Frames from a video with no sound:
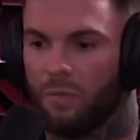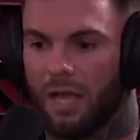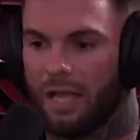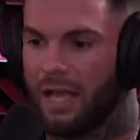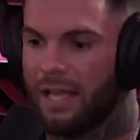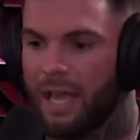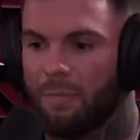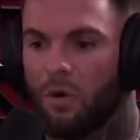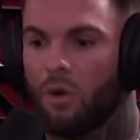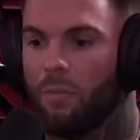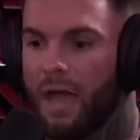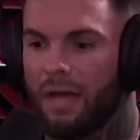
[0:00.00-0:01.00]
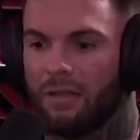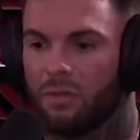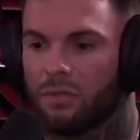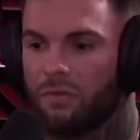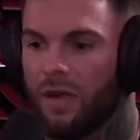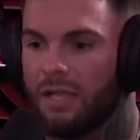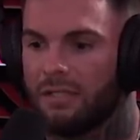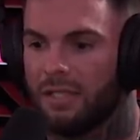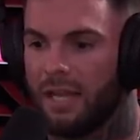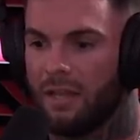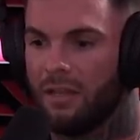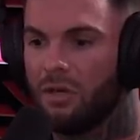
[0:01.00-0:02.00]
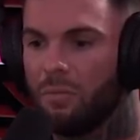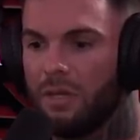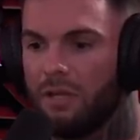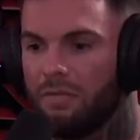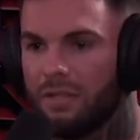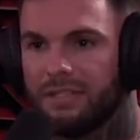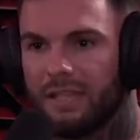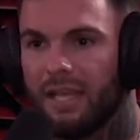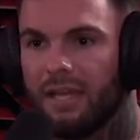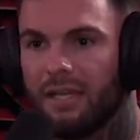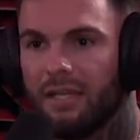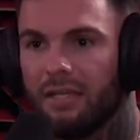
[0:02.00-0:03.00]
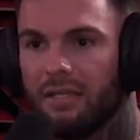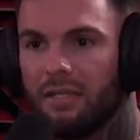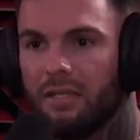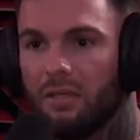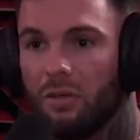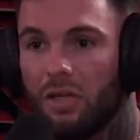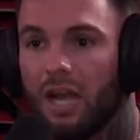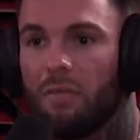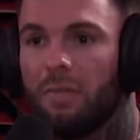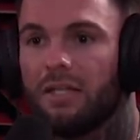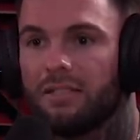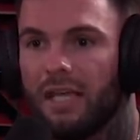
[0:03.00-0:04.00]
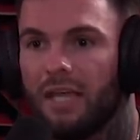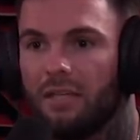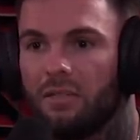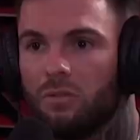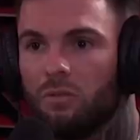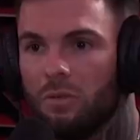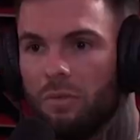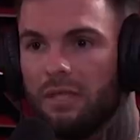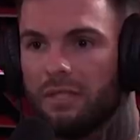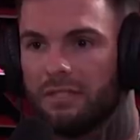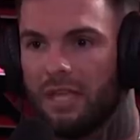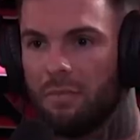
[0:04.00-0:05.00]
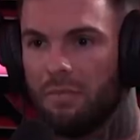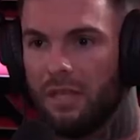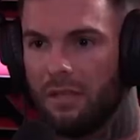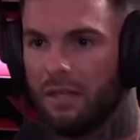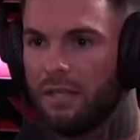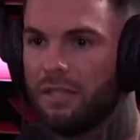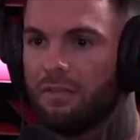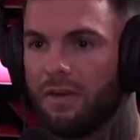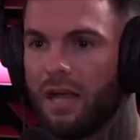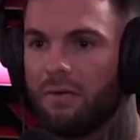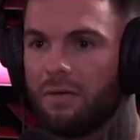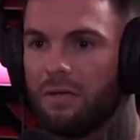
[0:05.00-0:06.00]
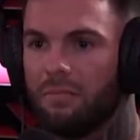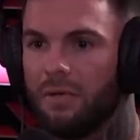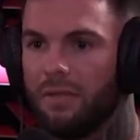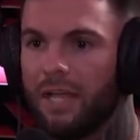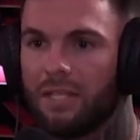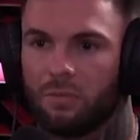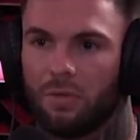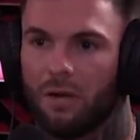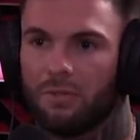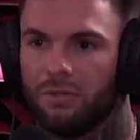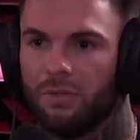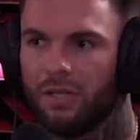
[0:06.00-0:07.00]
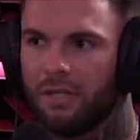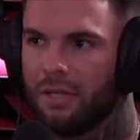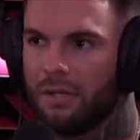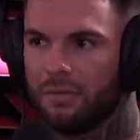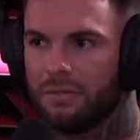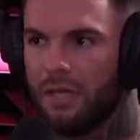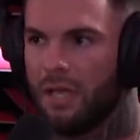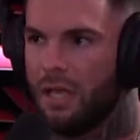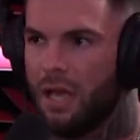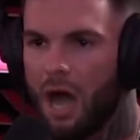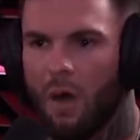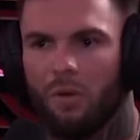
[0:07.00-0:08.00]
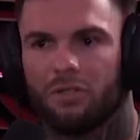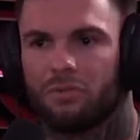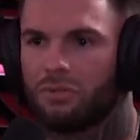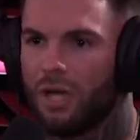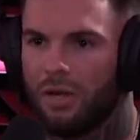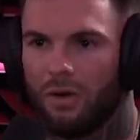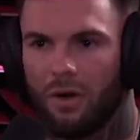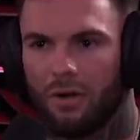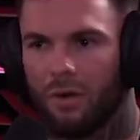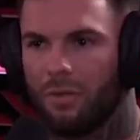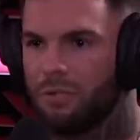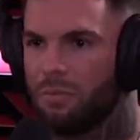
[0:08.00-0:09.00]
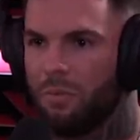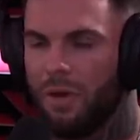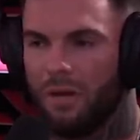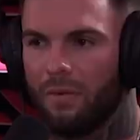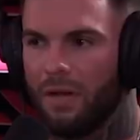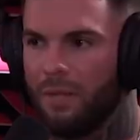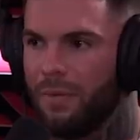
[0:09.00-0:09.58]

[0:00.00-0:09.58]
I, I kept going back in those fights and a little bit of insanity. You know, you got to be insane to repeat the same thing, thinking a different outcome. And that's what I was doing in there. I was I always trained hard, always prepared, ready.